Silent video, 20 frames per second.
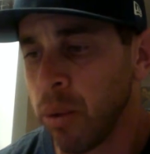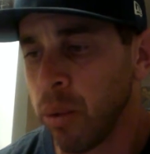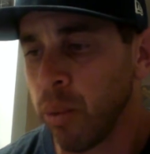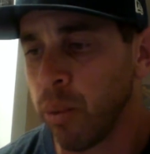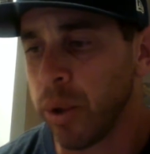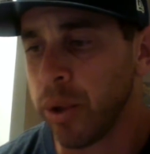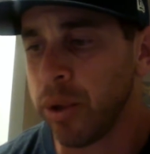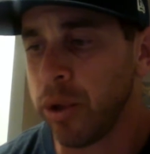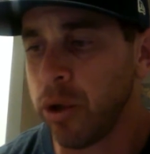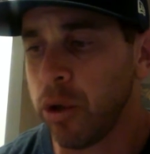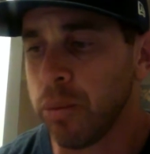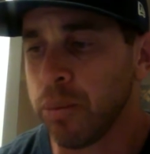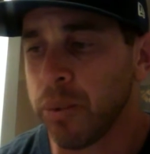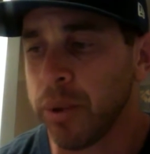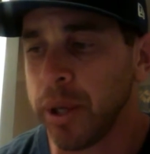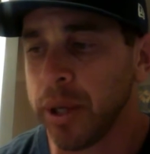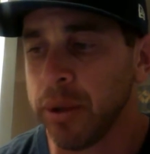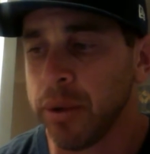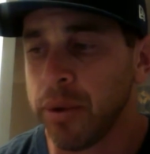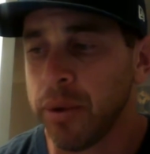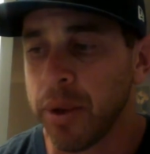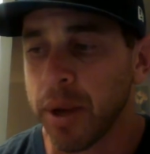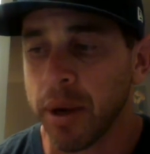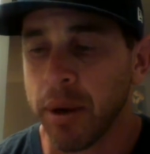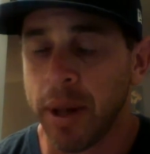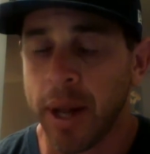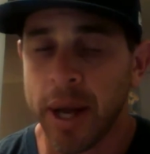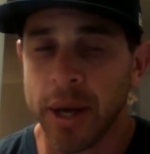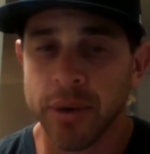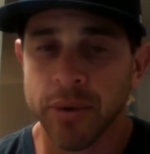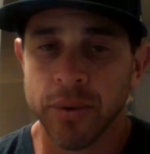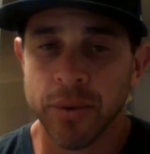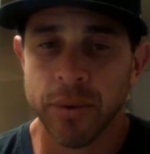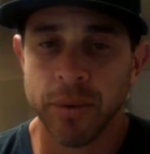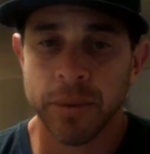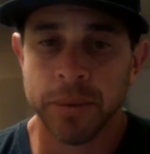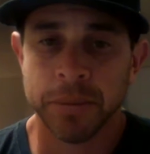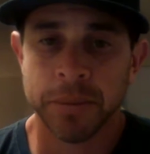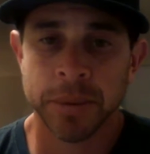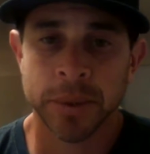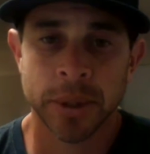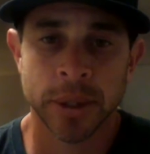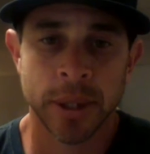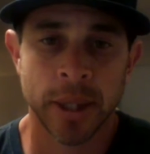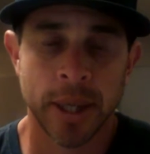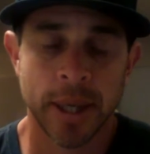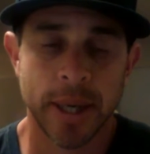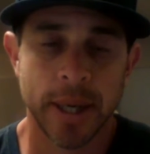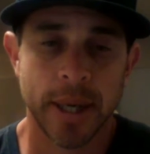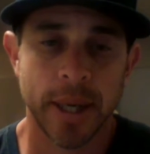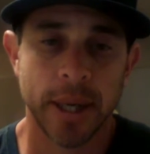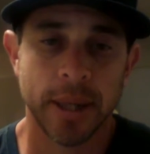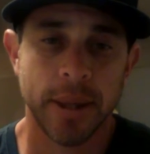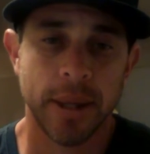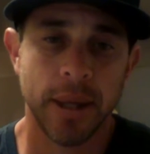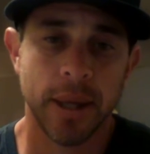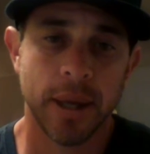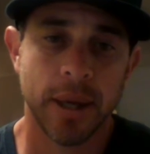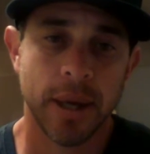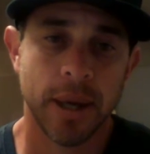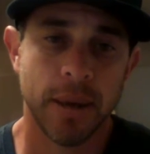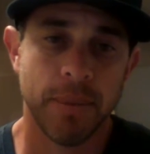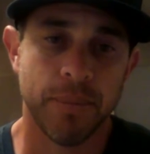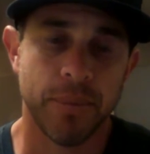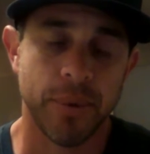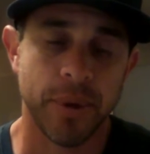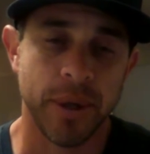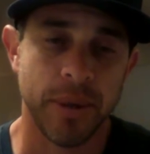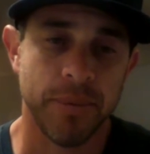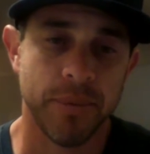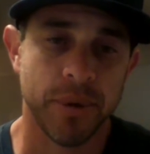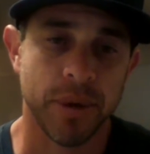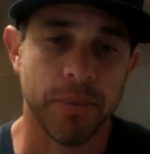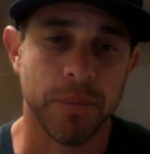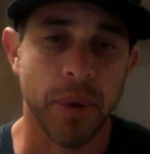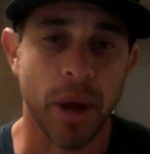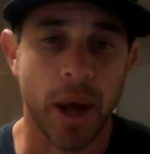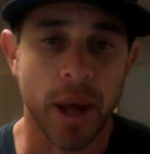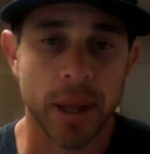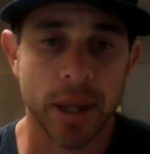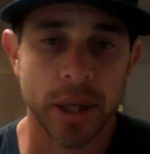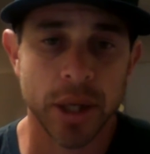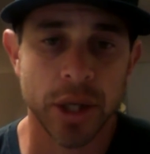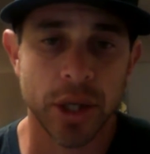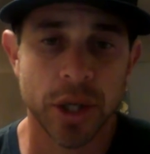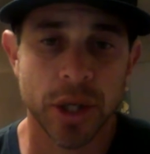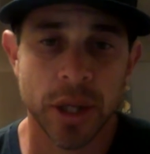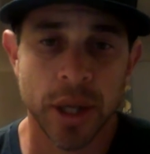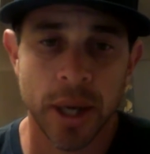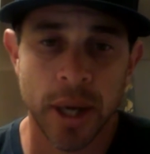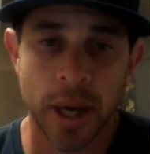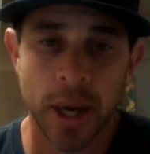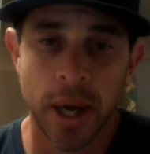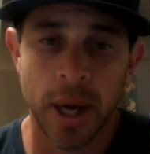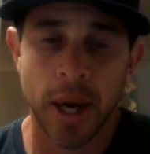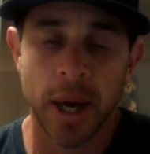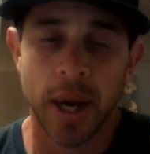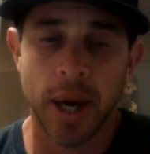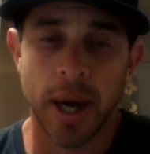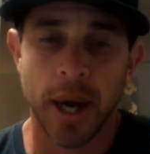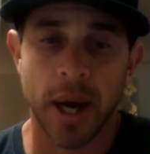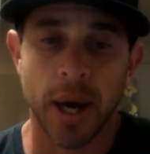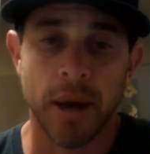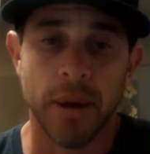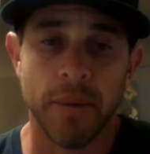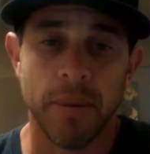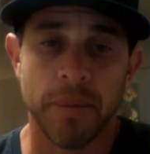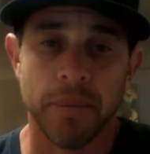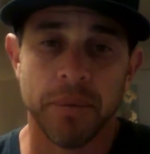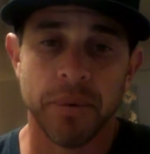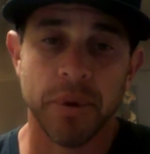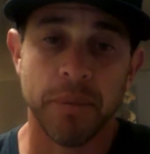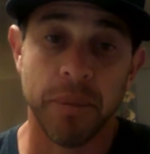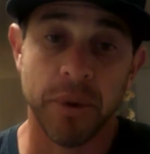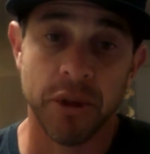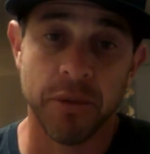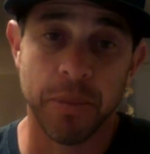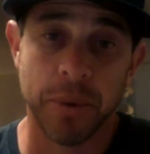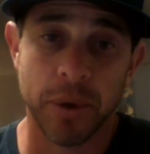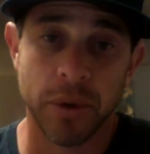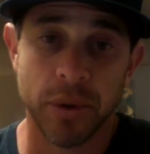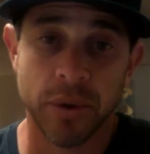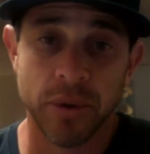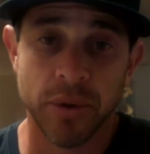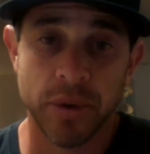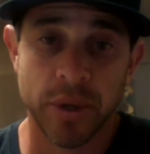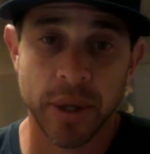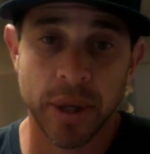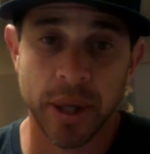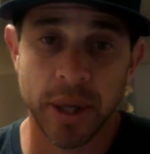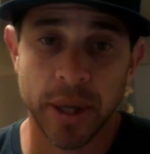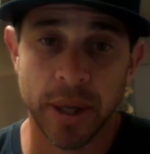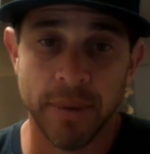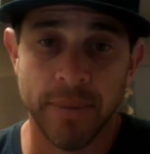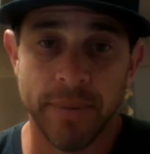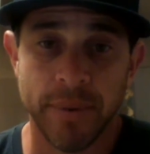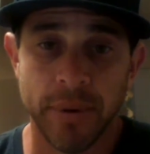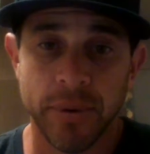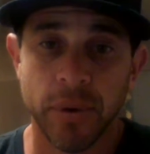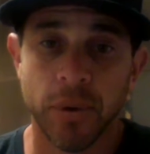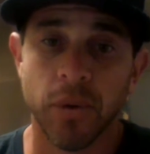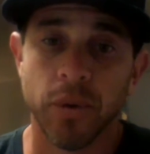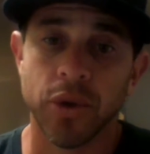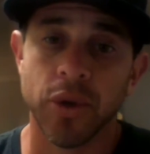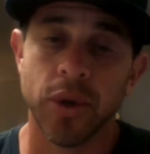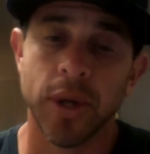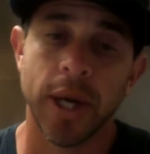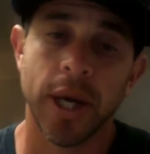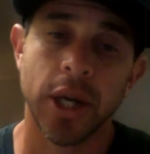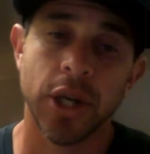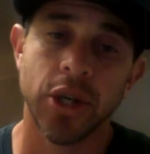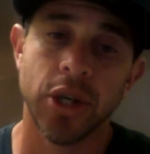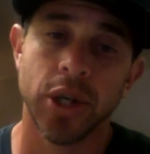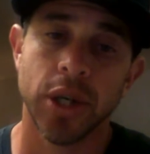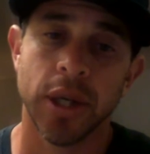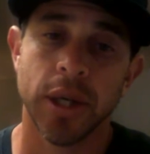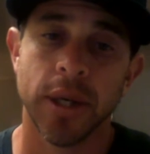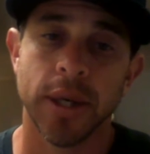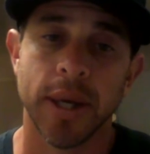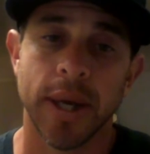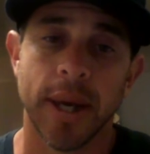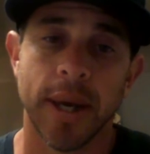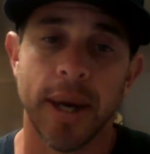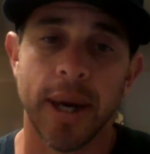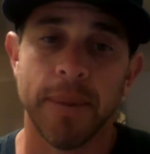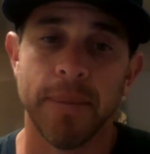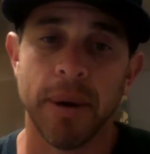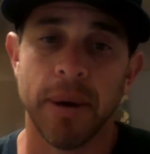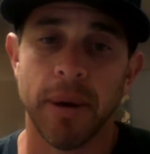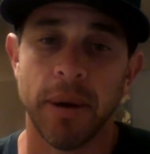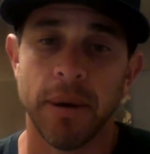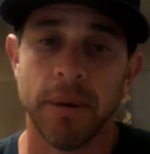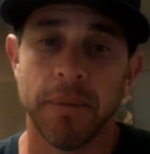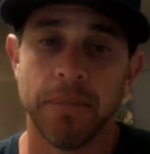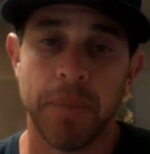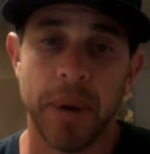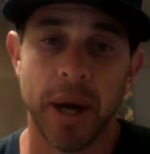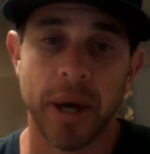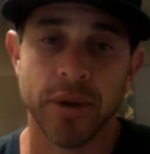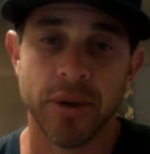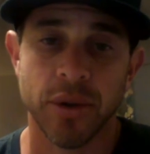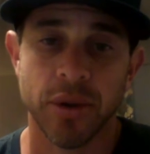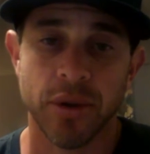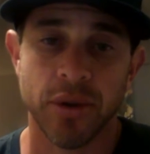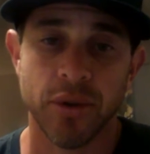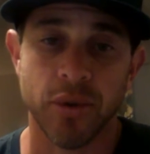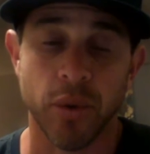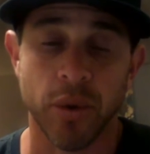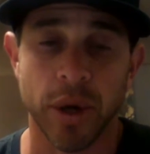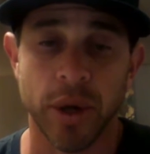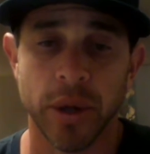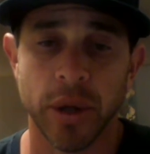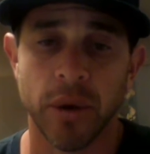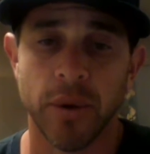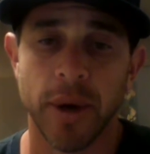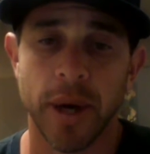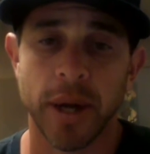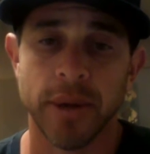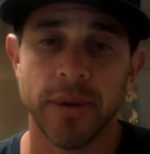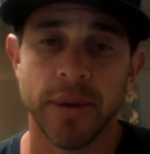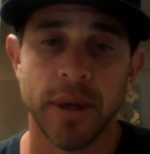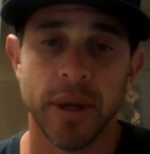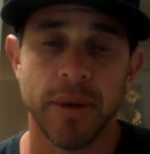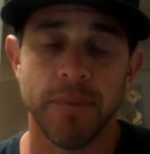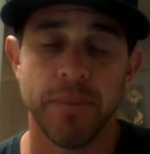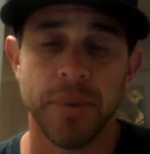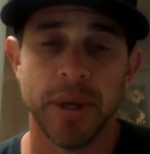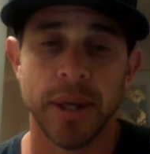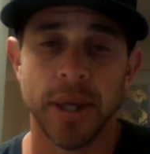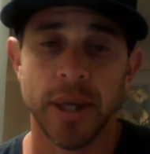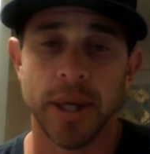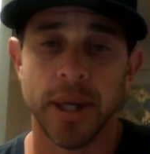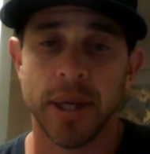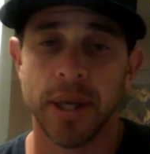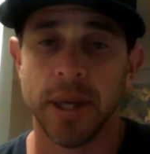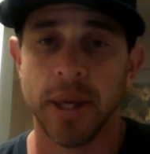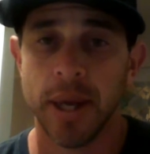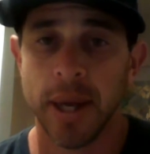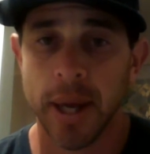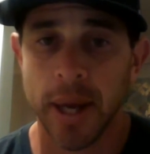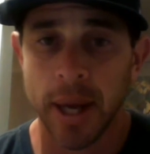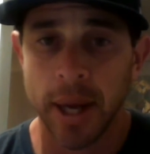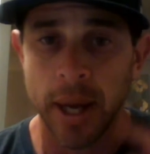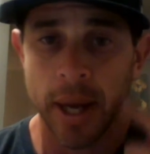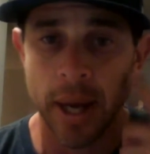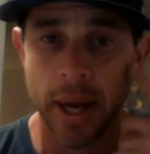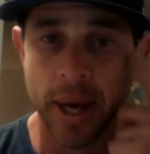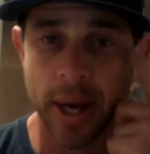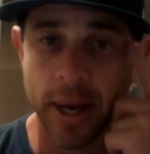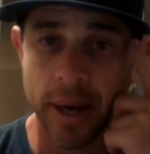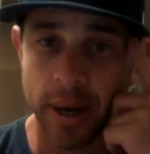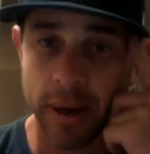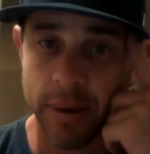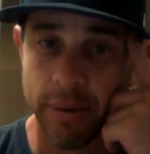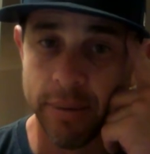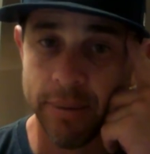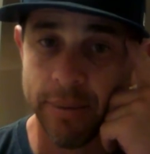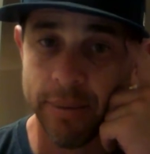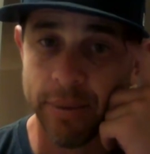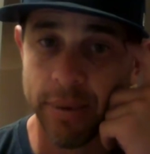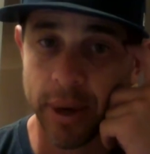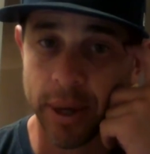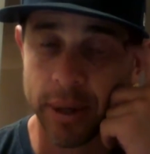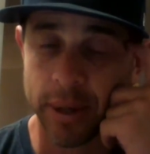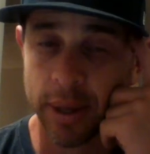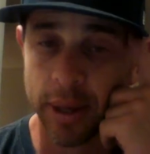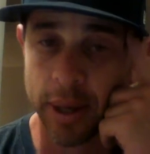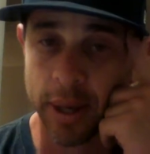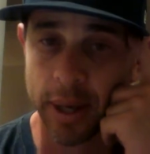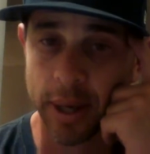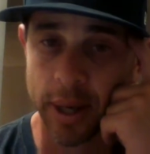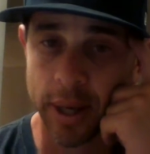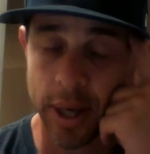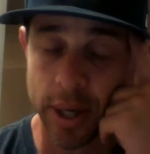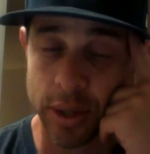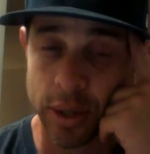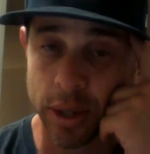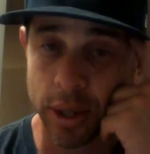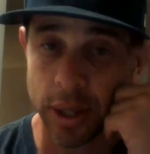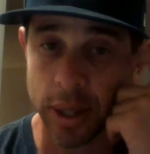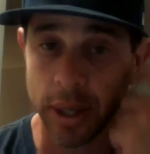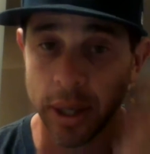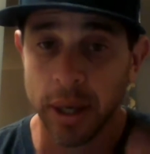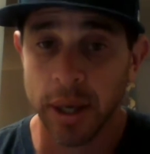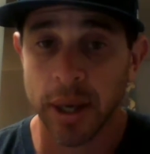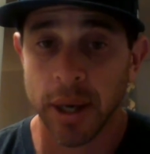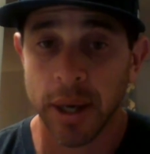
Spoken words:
what do you bring to the classroom? I think I bring some knowledge, some experience in physical education. I got my bachelor's or undergrads in PE. I think I can actually